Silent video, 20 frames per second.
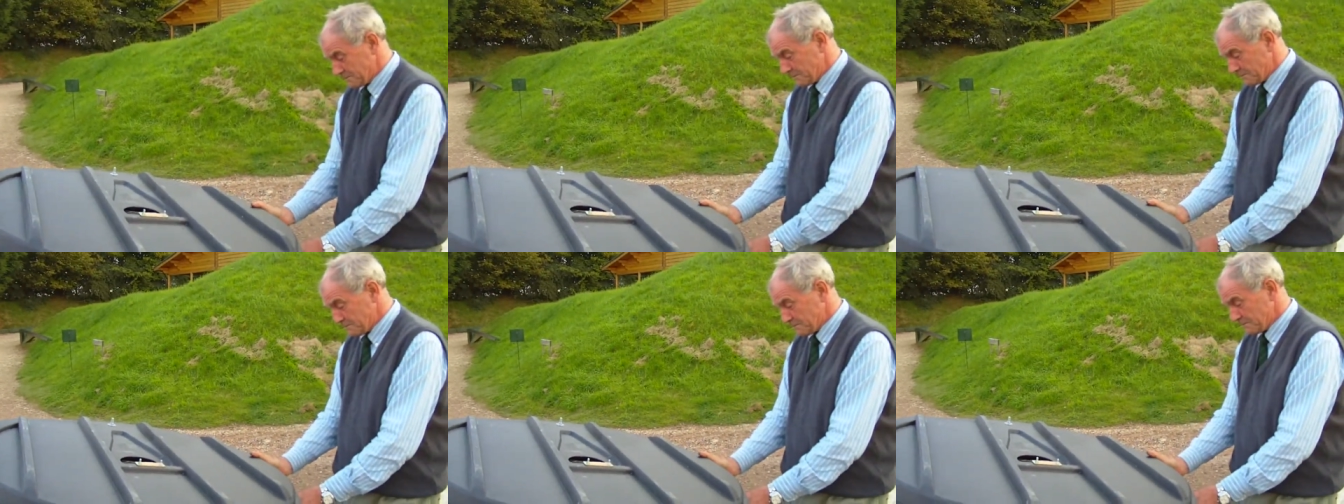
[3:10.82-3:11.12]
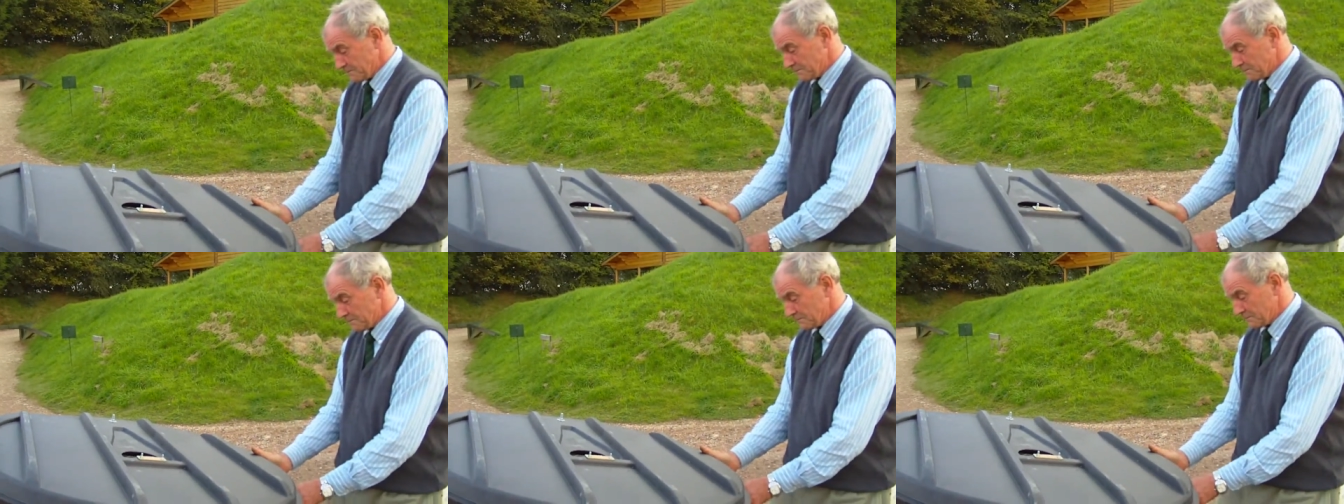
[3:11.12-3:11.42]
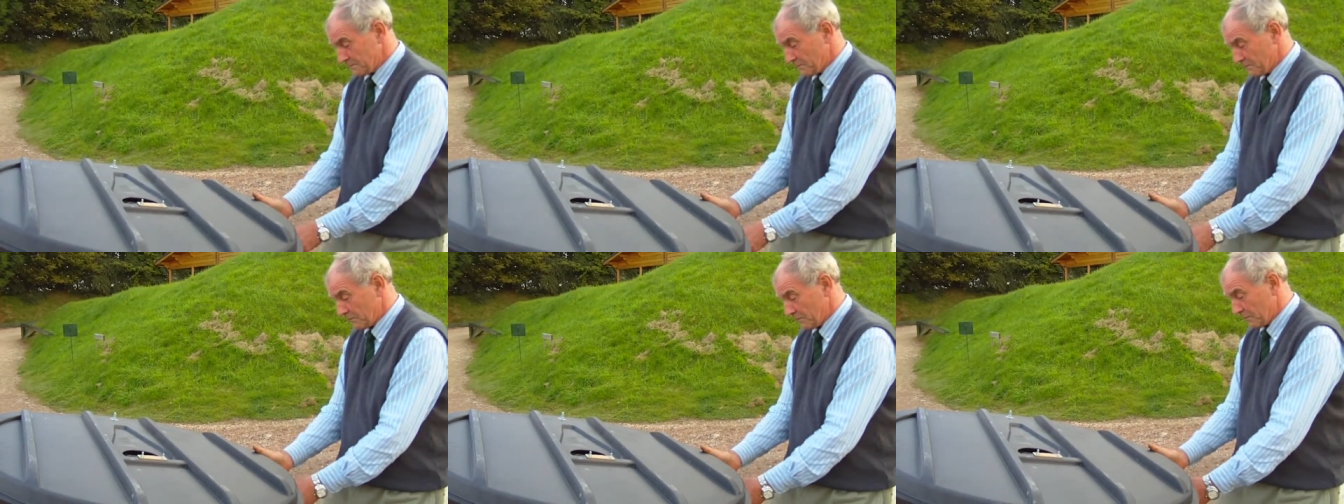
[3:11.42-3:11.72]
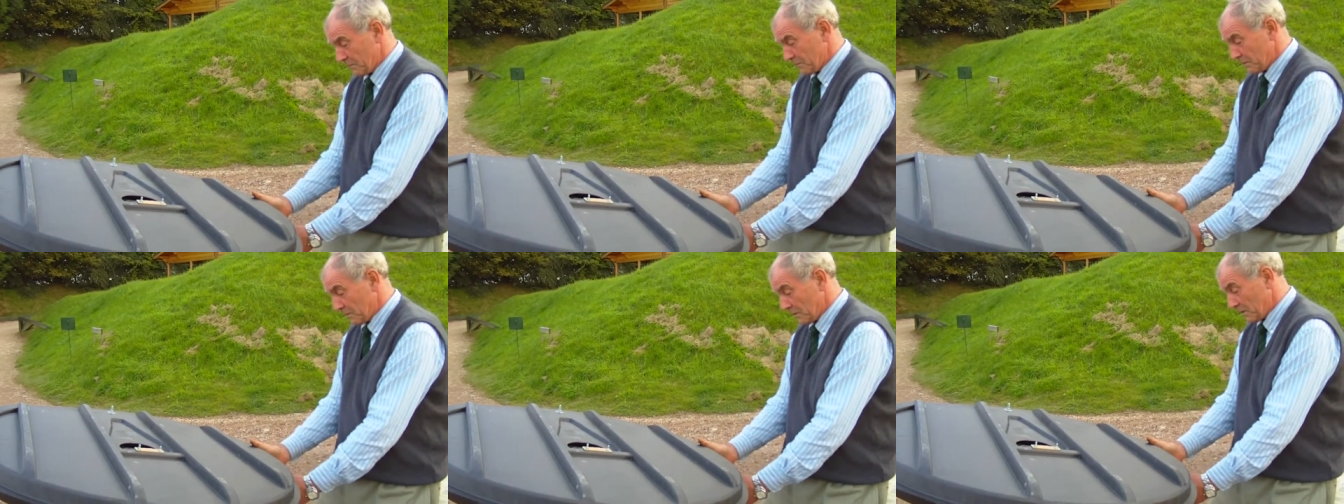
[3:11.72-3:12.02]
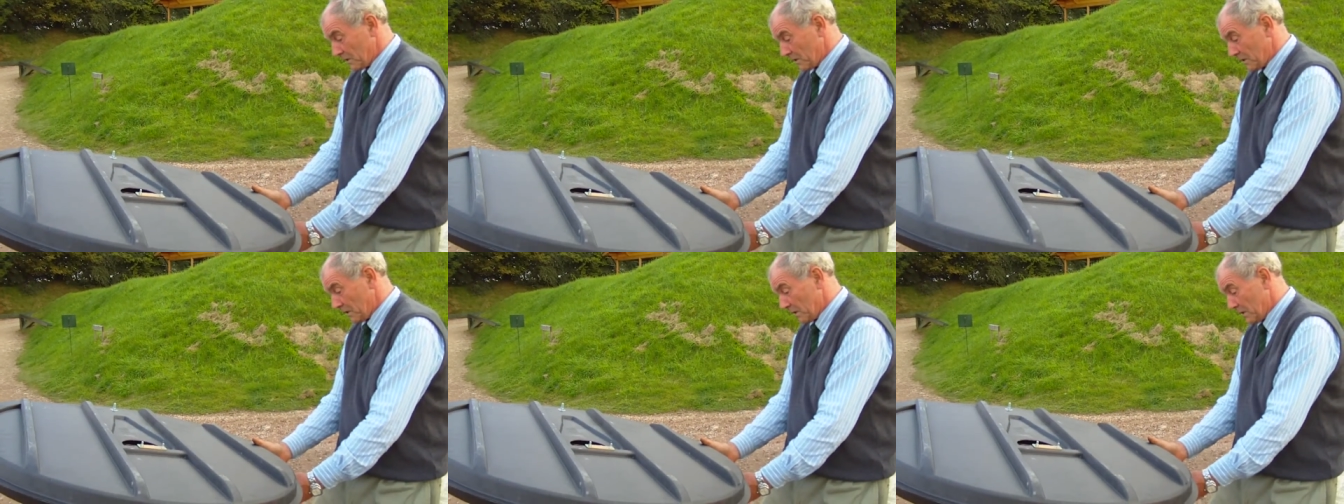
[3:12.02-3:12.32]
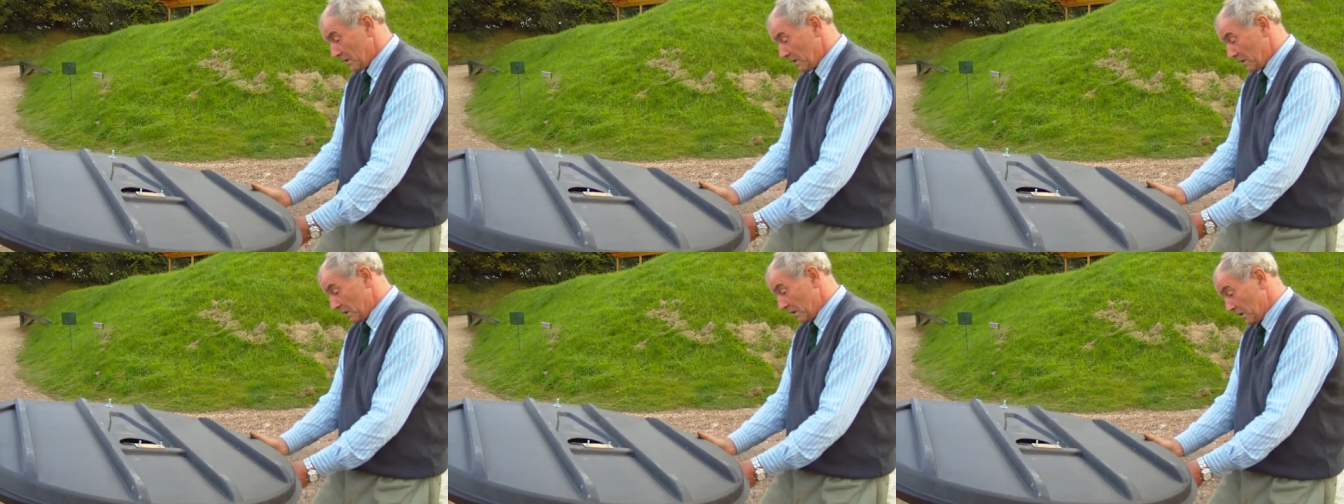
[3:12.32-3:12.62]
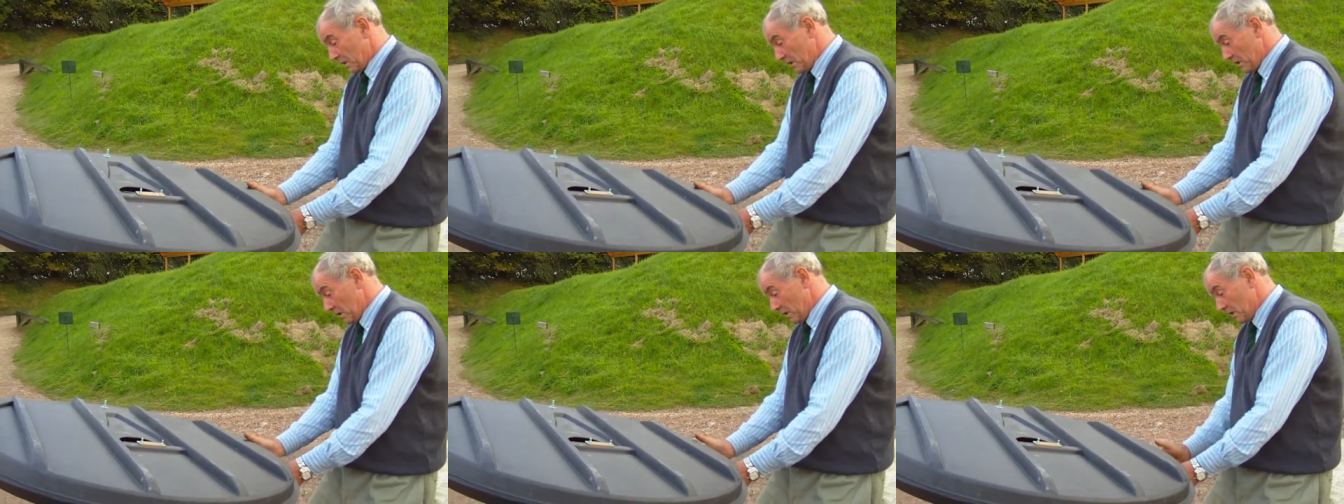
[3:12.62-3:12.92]
allows you to,
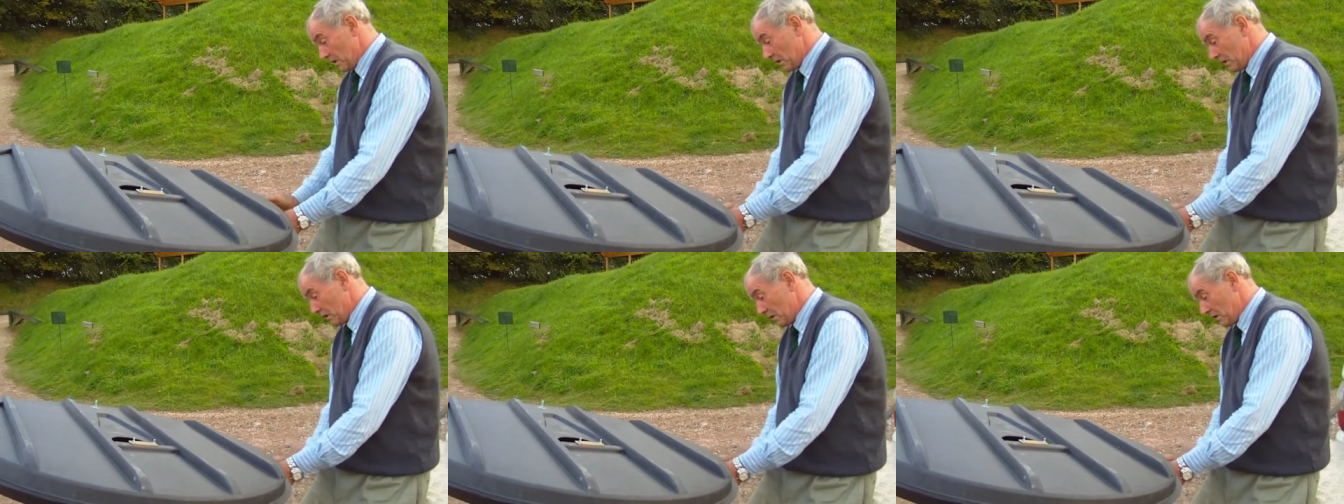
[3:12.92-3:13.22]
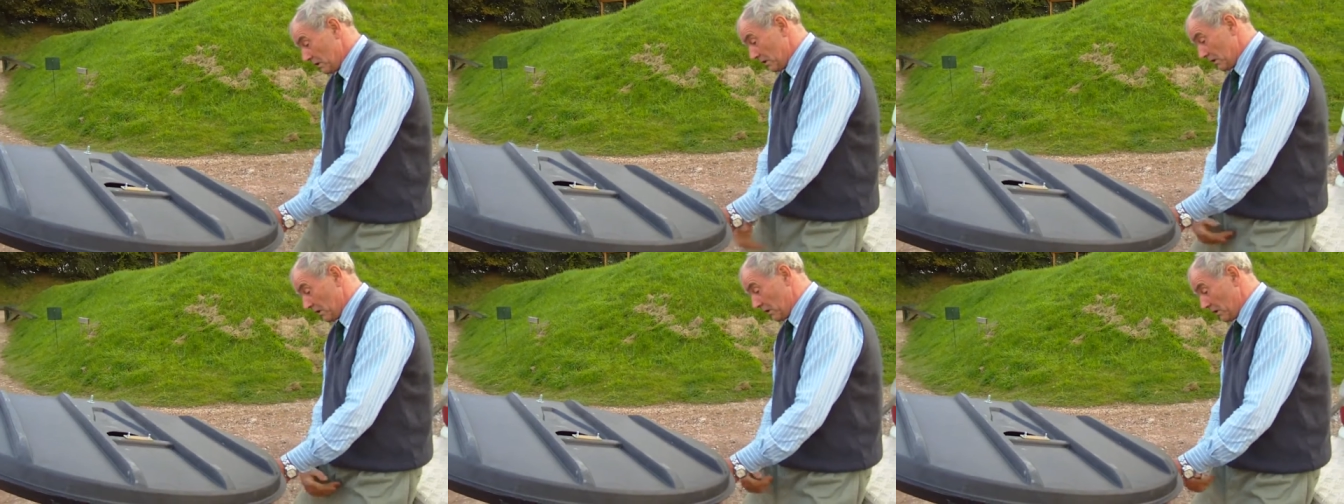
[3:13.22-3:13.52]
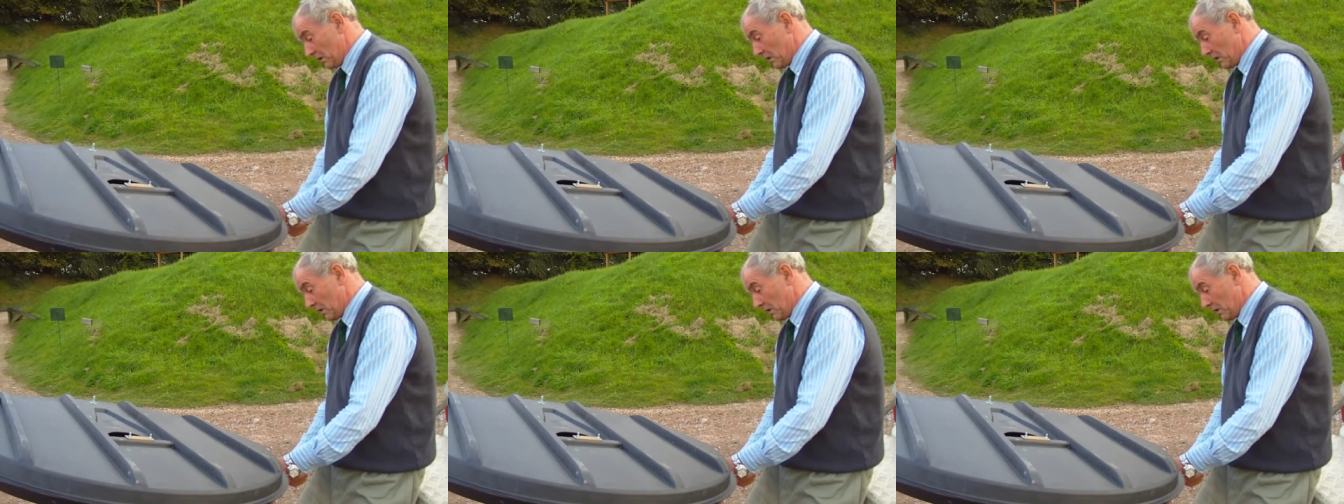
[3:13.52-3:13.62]
because you're not having